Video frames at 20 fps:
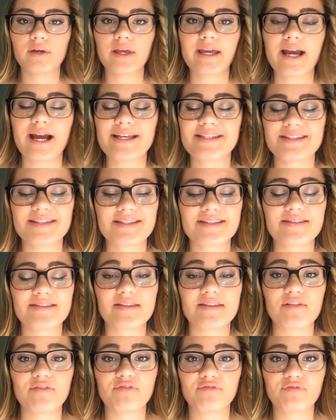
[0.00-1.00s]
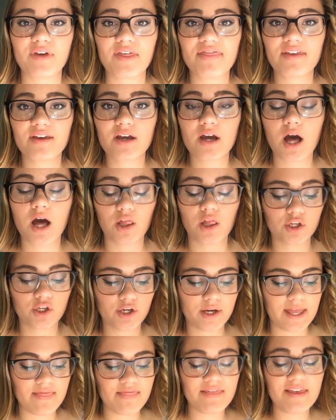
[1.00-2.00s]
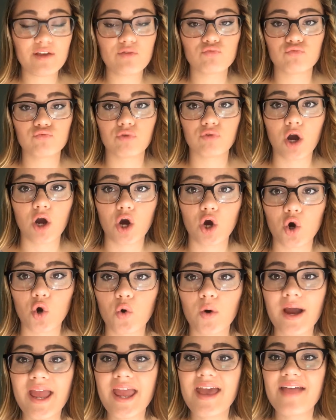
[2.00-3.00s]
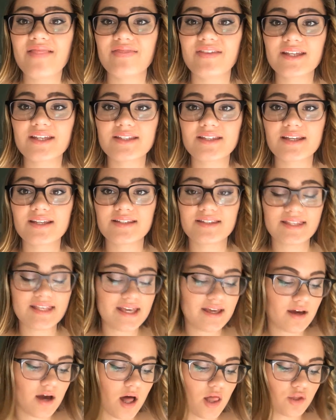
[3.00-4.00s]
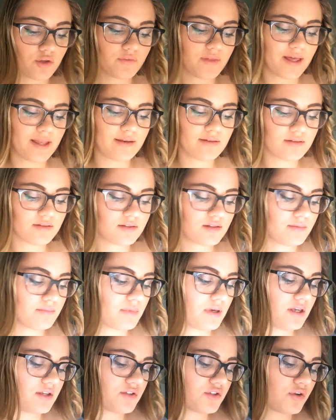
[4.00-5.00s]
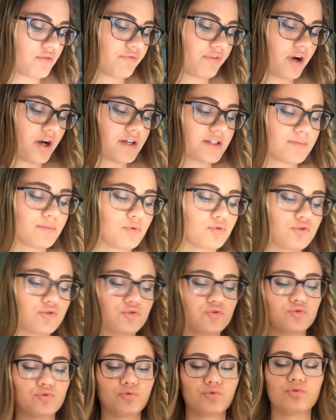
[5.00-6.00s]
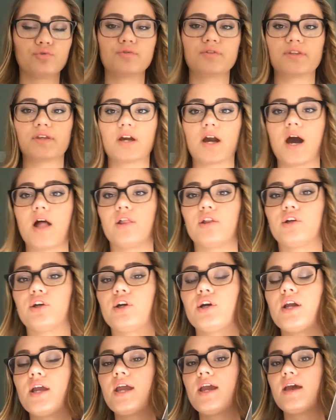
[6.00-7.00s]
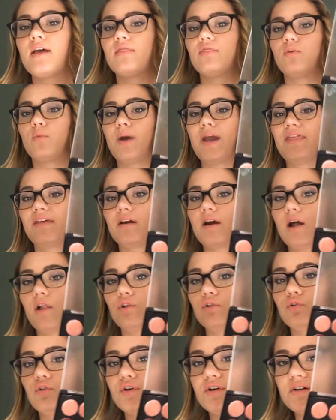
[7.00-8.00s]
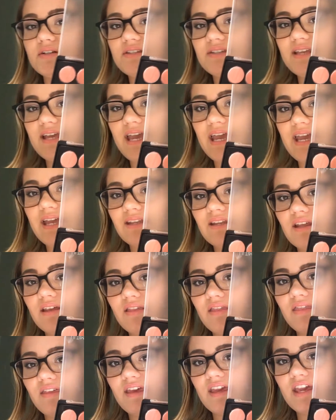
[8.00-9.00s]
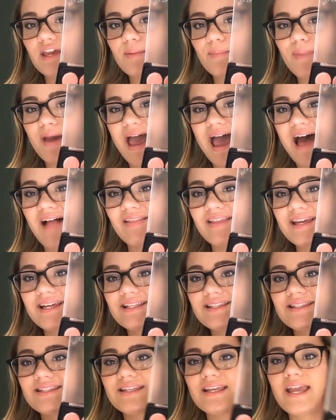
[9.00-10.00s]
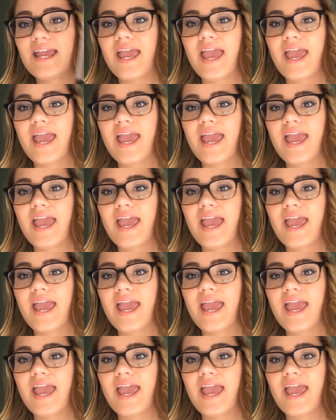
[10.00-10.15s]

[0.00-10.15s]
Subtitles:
Okay guys, this is the 5th color in the row. This is the color that to me so far is most true to the color, the way the color looks in the palette.